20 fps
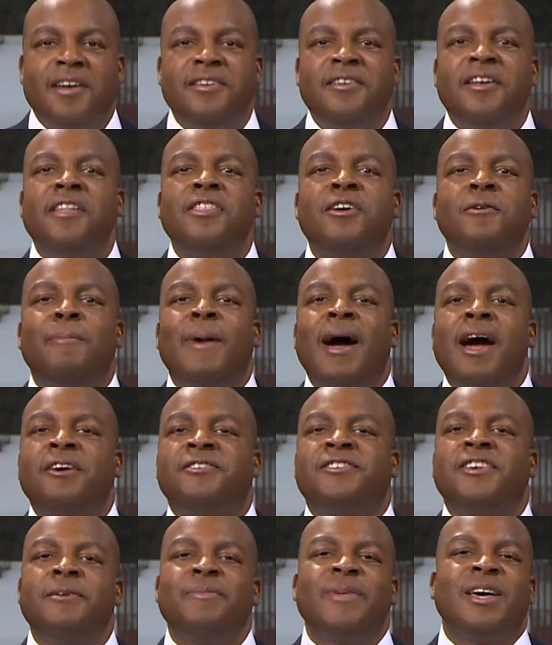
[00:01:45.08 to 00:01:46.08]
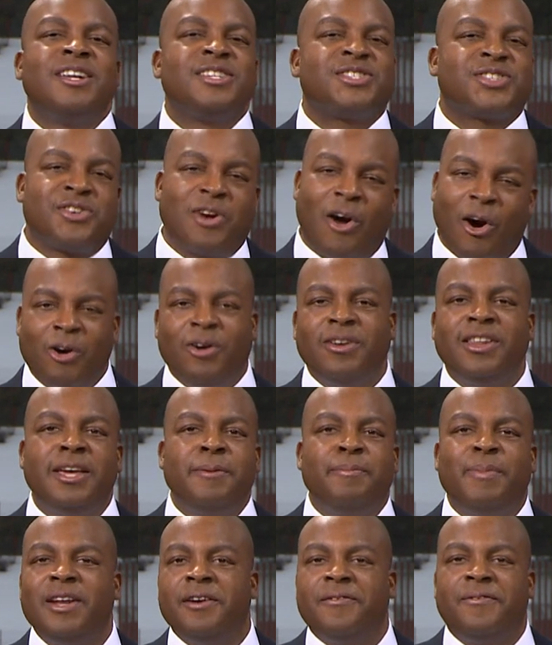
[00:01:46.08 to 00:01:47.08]
Another Bayern team that is
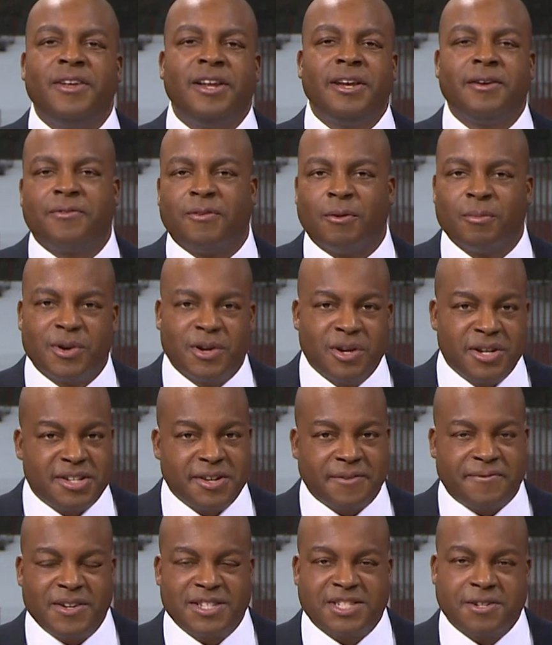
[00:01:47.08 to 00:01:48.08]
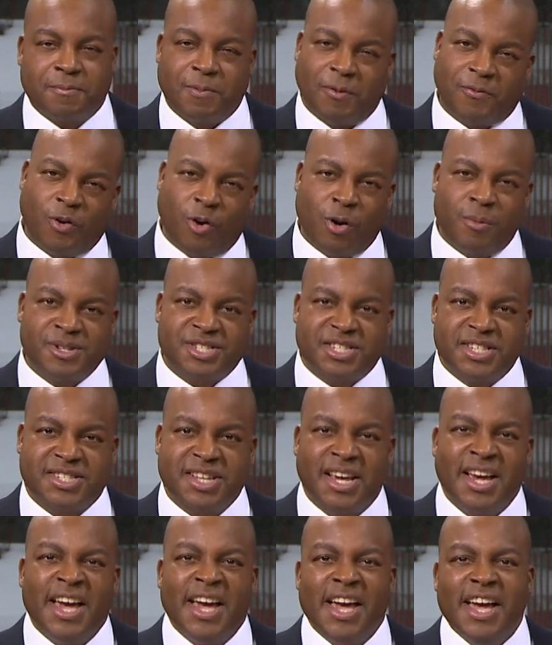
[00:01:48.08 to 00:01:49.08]
currently benefiting from good defensive
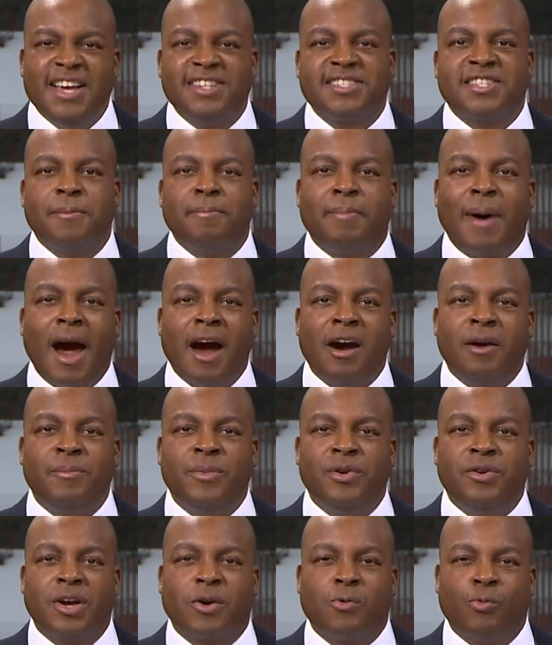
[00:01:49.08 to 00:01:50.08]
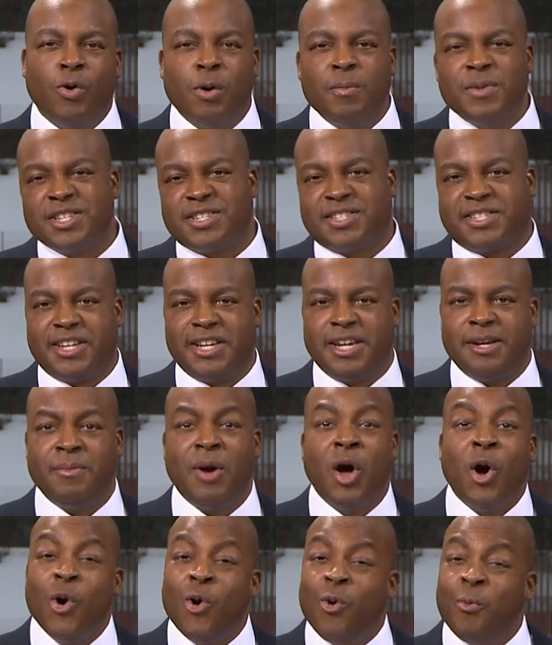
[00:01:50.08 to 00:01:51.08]
performances is the Bayern Munich women's
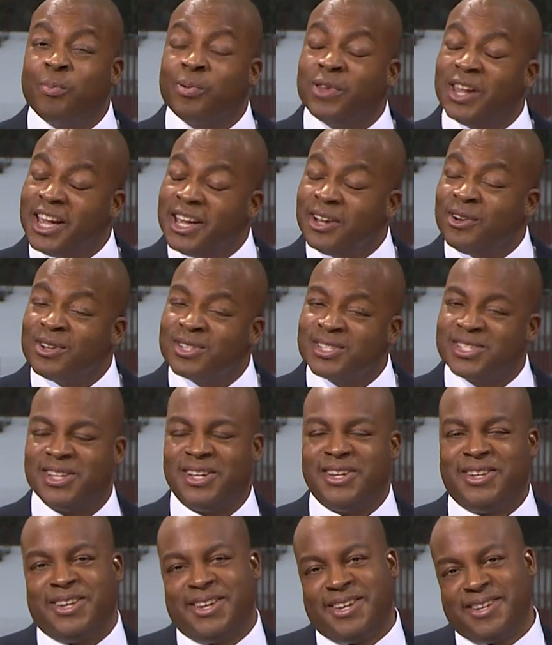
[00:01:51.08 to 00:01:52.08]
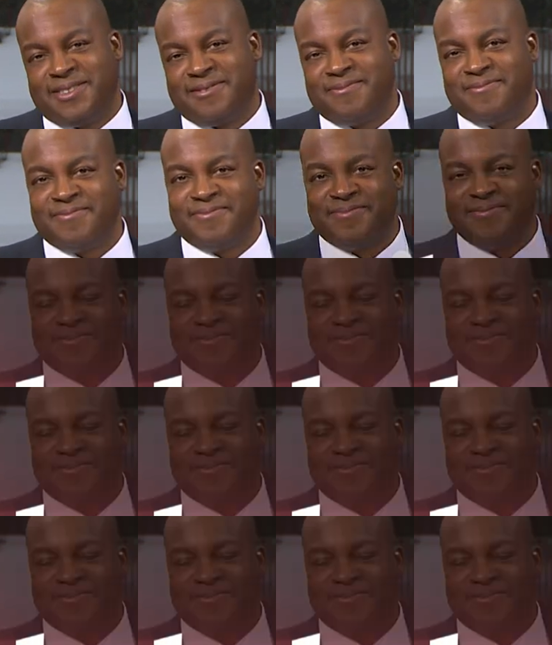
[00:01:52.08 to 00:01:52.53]
team, who played on Sunday.